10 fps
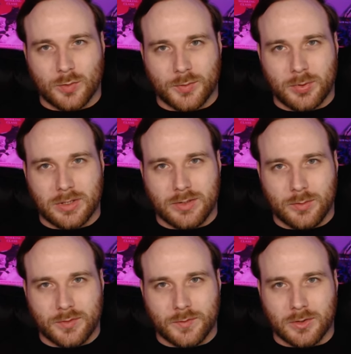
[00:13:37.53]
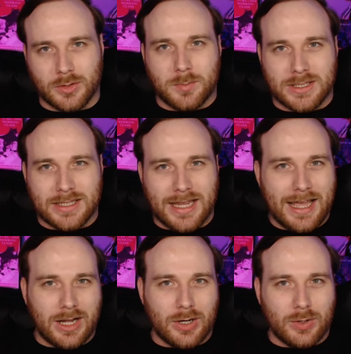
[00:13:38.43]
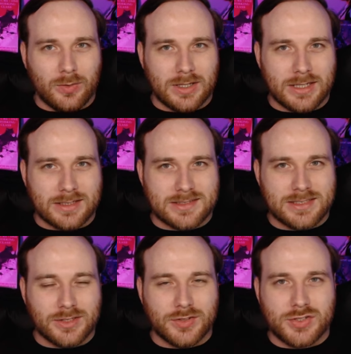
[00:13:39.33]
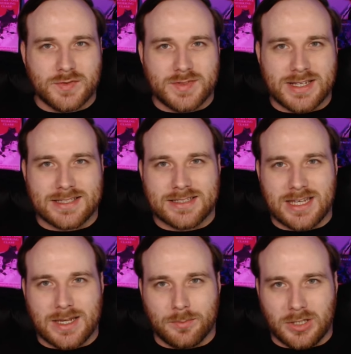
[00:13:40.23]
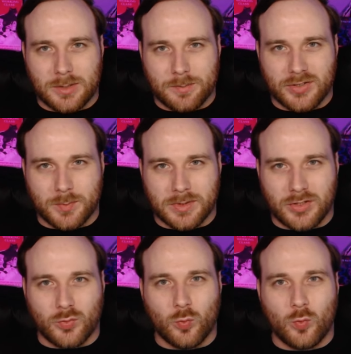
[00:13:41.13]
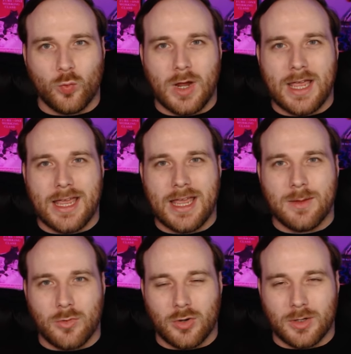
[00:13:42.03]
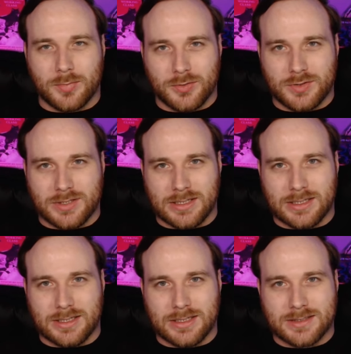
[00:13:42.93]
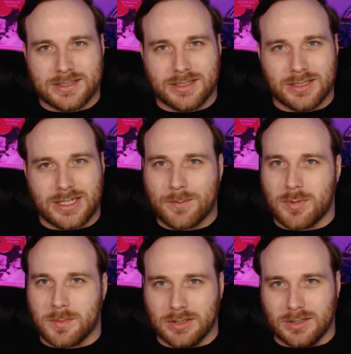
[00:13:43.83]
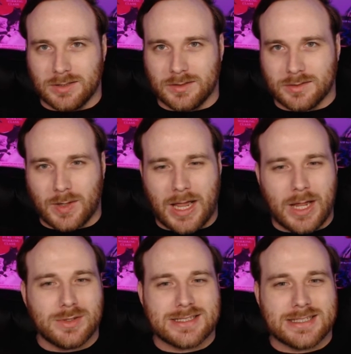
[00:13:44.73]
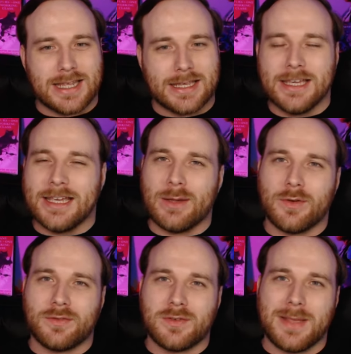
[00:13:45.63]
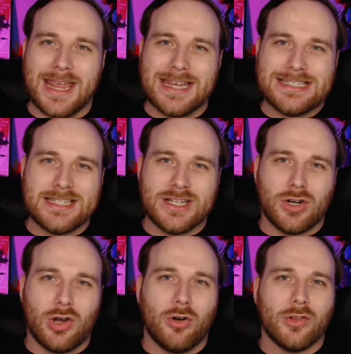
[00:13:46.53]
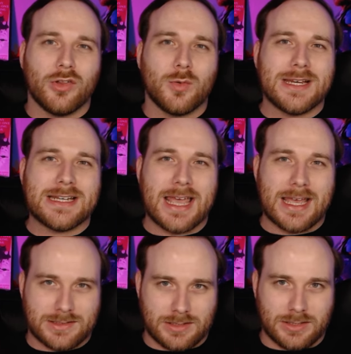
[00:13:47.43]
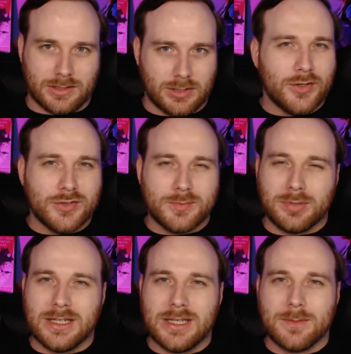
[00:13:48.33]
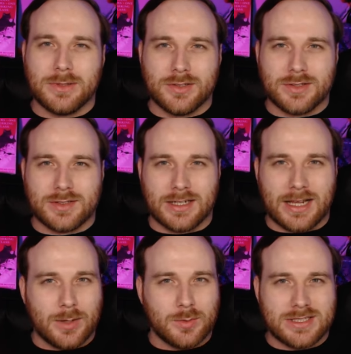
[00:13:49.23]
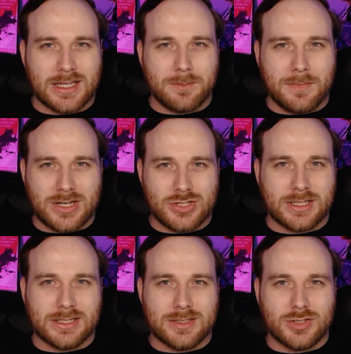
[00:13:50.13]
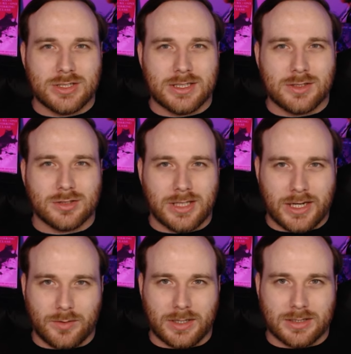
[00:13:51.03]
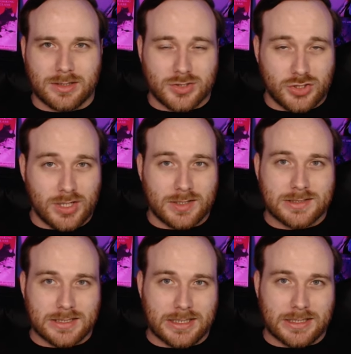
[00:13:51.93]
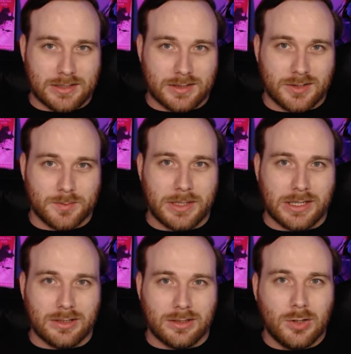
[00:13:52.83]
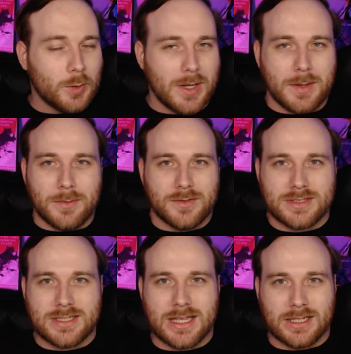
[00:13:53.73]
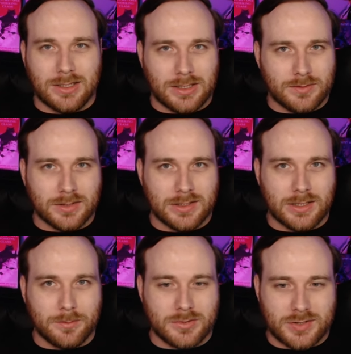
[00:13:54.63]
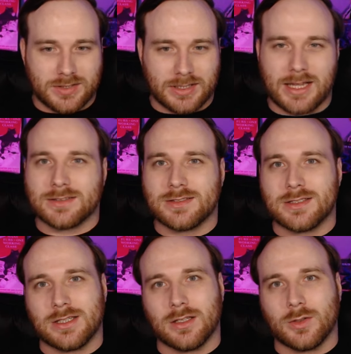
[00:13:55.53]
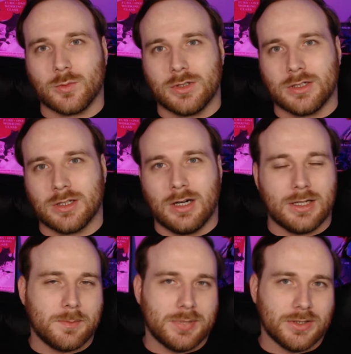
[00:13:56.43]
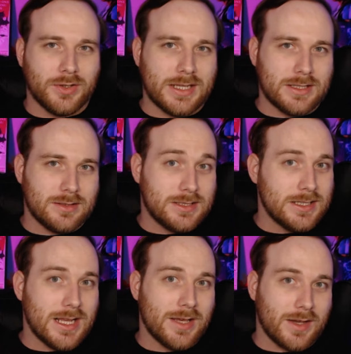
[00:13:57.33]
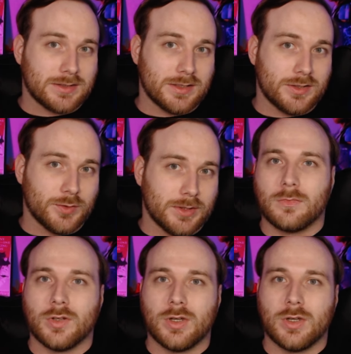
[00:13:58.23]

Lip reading: was pretty useful, but now it still serves that same purpose but is way more boosted in its healing capabilities. So I would say it went from A tier all the way to S tier. There's plenty of builds that I would take Magic Initiate Cleric just to get this spell, or maybe even take a level dip just to get access to Healing Word on a build that didn't have access to it. So